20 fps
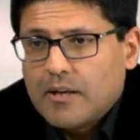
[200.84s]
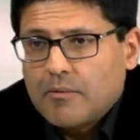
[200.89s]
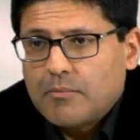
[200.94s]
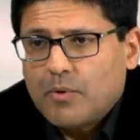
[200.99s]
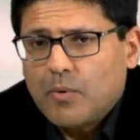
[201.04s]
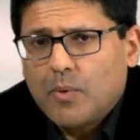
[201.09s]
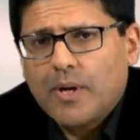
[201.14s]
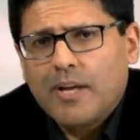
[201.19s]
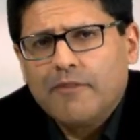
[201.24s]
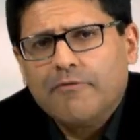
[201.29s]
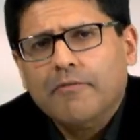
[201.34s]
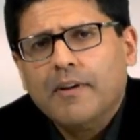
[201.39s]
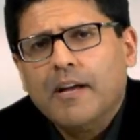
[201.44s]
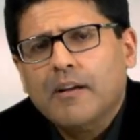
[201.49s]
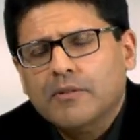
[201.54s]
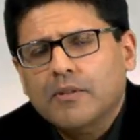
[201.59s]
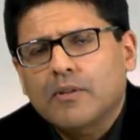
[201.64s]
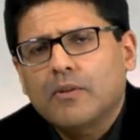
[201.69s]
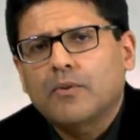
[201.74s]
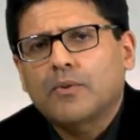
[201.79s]
But what I
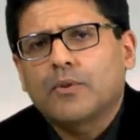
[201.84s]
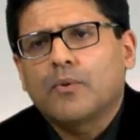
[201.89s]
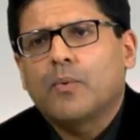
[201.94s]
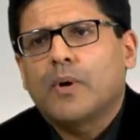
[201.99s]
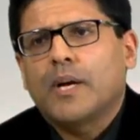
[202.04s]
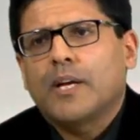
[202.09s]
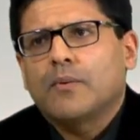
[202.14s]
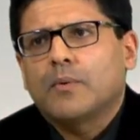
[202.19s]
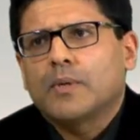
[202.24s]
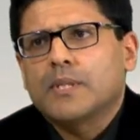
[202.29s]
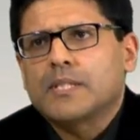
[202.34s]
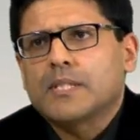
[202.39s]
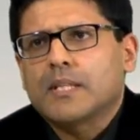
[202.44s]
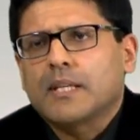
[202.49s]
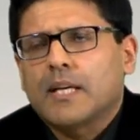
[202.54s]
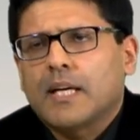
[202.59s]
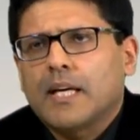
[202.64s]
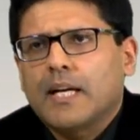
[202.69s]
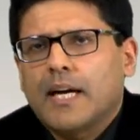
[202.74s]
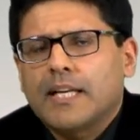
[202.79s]
found along the way was
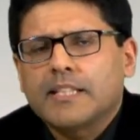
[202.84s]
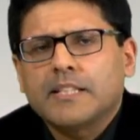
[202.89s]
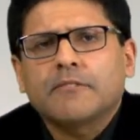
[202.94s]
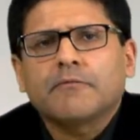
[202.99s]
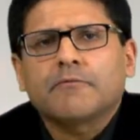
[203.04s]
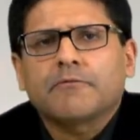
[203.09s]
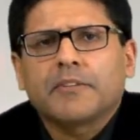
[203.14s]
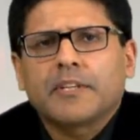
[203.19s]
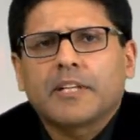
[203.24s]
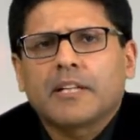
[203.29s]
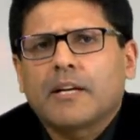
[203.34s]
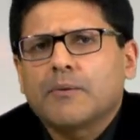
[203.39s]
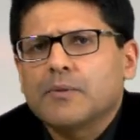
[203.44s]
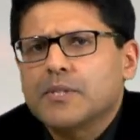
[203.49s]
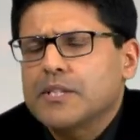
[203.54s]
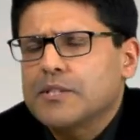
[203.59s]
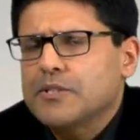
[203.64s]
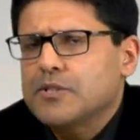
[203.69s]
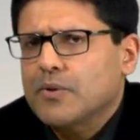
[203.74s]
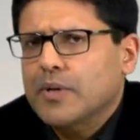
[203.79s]
I didn't feel I
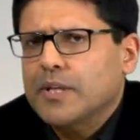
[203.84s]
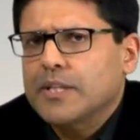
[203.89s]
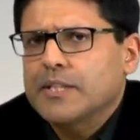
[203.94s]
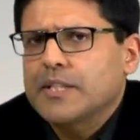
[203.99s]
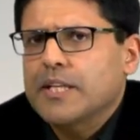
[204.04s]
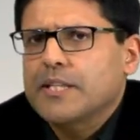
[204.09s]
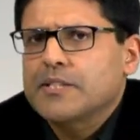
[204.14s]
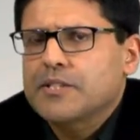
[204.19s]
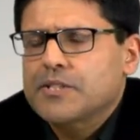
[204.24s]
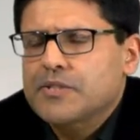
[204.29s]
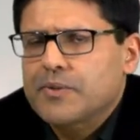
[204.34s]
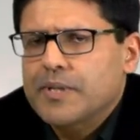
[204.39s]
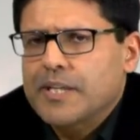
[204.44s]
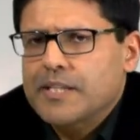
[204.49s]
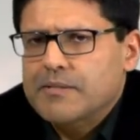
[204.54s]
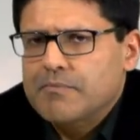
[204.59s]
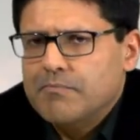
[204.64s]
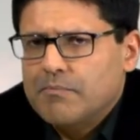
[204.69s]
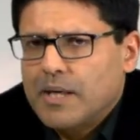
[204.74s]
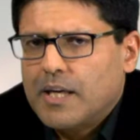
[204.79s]
was enjoying the dentistry
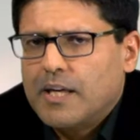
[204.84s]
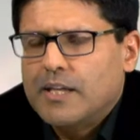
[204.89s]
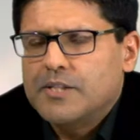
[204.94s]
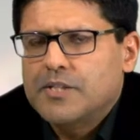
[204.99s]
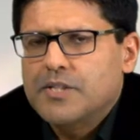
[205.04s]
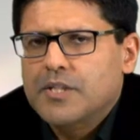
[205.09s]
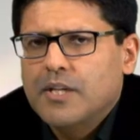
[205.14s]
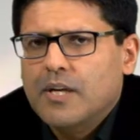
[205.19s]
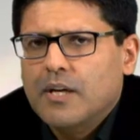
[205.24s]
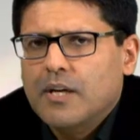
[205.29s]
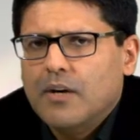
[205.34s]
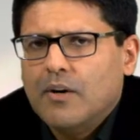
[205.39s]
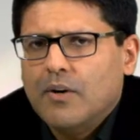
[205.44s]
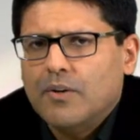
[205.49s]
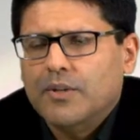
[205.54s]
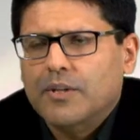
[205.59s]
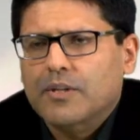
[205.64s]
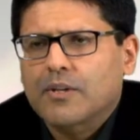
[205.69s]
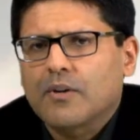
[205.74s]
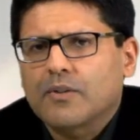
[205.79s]
as much
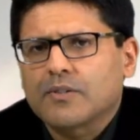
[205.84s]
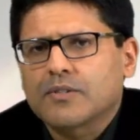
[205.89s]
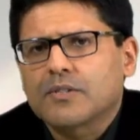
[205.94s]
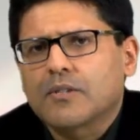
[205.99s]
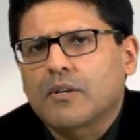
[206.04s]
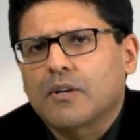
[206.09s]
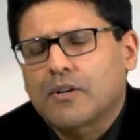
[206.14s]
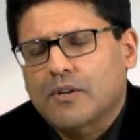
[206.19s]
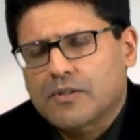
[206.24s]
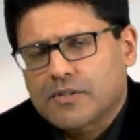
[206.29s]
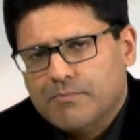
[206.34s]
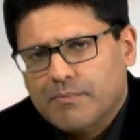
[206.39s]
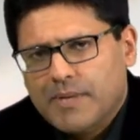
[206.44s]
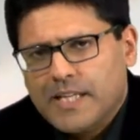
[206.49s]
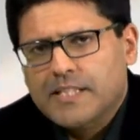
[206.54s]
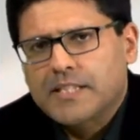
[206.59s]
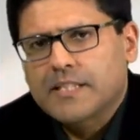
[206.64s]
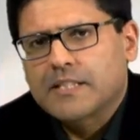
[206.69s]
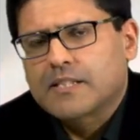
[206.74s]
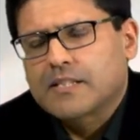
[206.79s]
on the
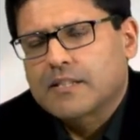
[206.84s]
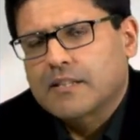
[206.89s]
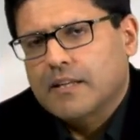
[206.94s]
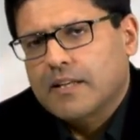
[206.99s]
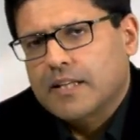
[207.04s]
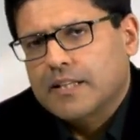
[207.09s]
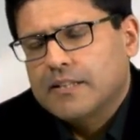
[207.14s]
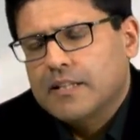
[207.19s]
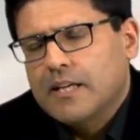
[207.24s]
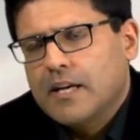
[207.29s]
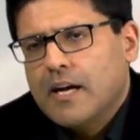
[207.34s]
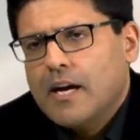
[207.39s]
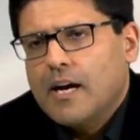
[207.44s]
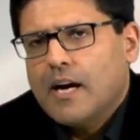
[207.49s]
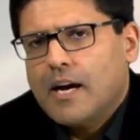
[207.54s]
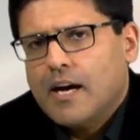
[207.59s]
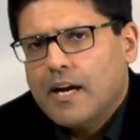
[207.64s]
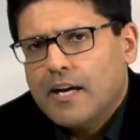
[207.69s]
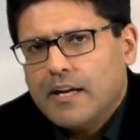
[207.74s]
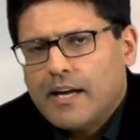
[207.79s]
cosmetic side.
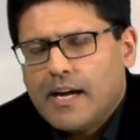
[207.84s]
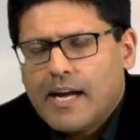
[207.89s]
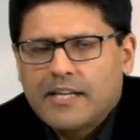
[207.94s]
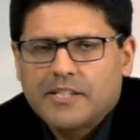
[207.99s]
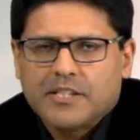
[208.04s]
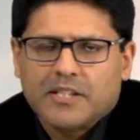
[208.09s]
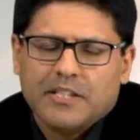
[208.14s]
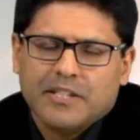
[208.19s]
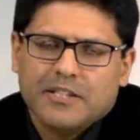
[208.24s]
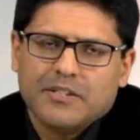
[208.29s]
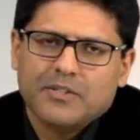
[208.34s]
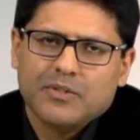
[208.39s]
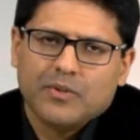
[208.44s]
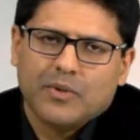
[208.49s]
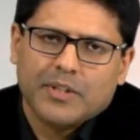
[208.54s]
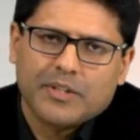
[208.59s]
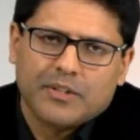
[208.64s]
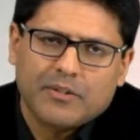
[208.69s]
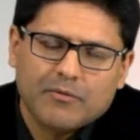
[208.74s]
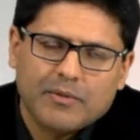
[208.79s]
I actually
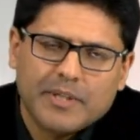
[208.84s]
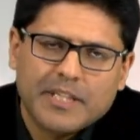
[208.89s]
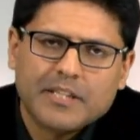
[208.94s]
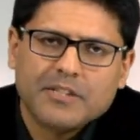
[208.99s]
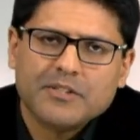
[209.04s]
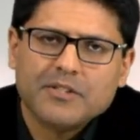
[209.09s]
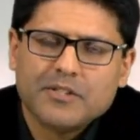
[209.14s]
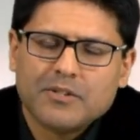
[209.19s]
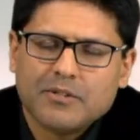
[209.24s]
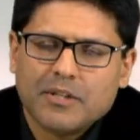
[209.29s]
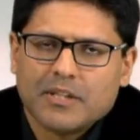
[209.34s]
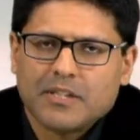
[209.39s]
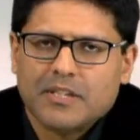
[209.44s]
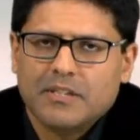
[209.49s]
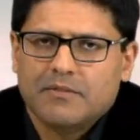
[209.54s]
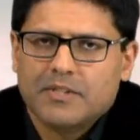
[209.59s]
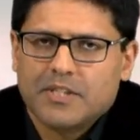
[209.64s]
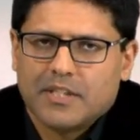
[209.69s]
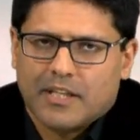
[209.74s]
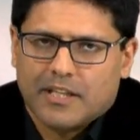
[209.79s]
enjoyed the
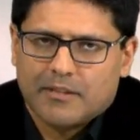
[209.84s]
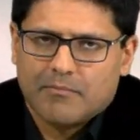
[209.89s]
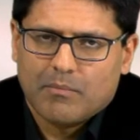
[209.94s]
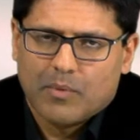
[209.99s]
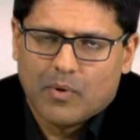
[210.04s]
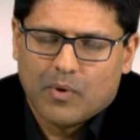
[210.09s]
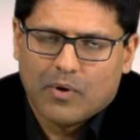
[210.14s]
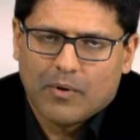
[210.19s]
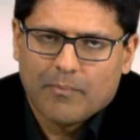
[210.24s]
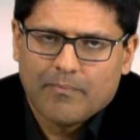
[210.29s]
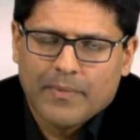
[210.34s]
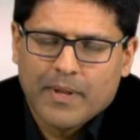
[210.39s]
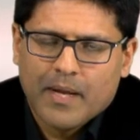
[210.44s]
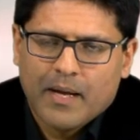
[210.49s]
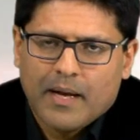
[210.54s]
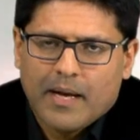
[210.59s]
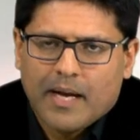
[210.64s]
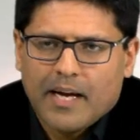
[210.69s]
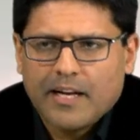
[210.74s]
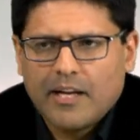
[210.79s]
reconstructive side more.
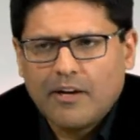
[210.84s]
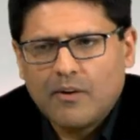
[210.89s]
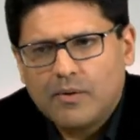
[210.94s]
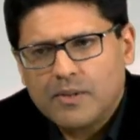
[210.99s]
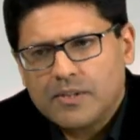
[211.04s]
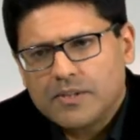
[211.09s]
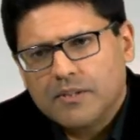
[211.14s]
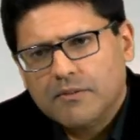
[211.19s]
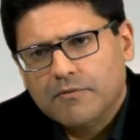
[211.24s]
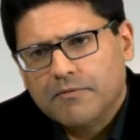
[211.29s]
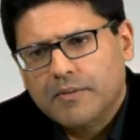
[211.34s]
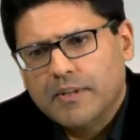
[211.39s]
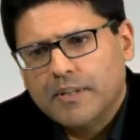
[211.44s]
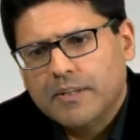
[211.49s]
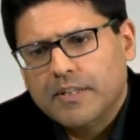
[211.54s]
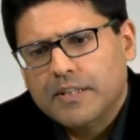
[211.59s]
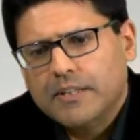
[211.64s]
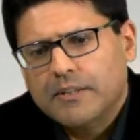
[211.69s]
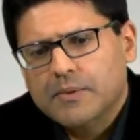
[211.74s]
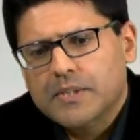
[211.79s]
And I also
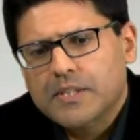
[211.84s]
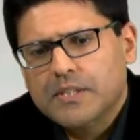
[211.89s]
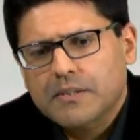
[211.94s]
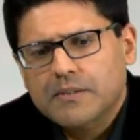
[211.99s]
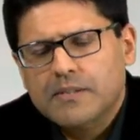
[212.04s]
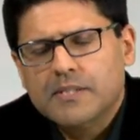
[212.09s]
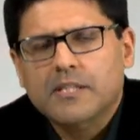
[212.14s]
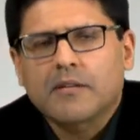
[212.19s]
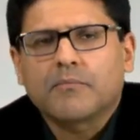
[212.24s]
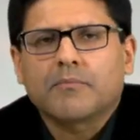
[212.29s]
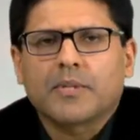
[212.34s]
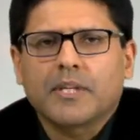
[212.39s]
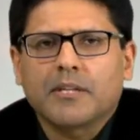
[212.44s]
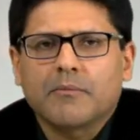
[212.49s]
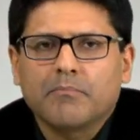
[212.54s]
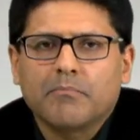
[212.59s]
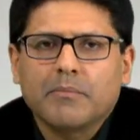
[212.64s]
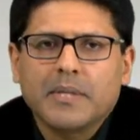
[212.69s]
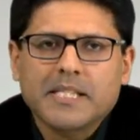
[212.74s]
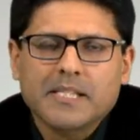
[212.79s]
felt that there was still
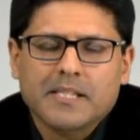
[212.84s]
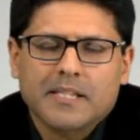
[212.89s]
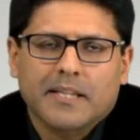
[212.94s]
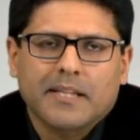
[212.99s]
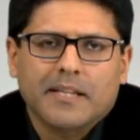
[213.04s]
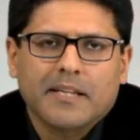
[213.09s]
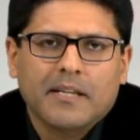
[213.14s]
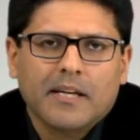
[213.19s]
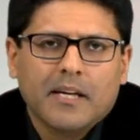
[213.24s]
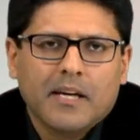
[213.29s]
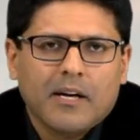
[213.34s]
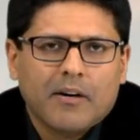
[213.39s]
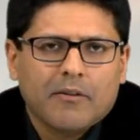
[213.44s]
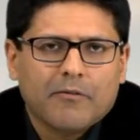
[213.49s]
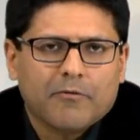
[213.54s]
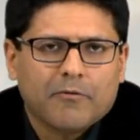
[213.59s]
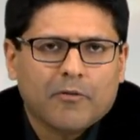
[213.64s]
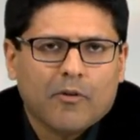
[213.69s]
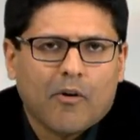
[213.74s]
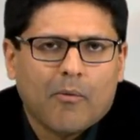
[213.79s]
something missing
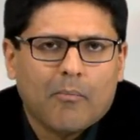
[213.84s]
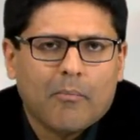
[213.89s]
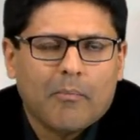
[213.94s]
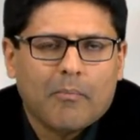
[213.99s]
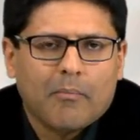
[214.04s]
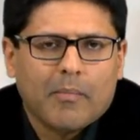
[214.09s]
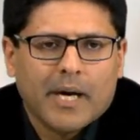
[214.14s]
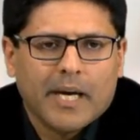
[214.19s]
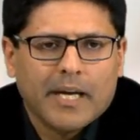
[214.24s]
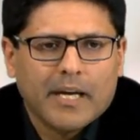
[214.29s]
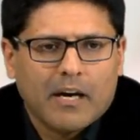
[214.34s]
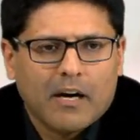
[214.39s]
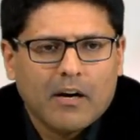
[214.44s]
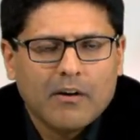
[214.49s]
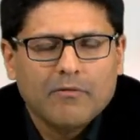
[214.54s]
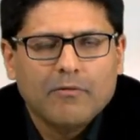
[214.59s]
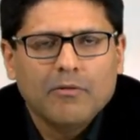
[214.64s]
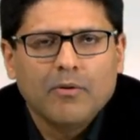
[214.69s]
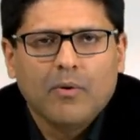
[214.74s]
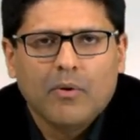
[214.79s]
from my
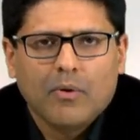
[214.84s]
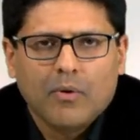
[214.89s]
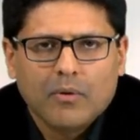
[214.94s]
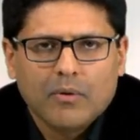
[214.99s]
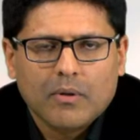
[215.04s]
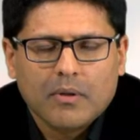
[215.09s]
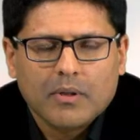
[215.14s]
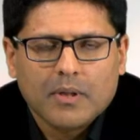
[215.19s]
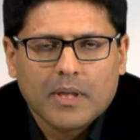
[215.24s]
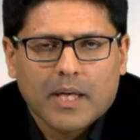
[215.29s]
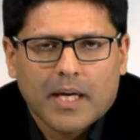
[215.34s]
overall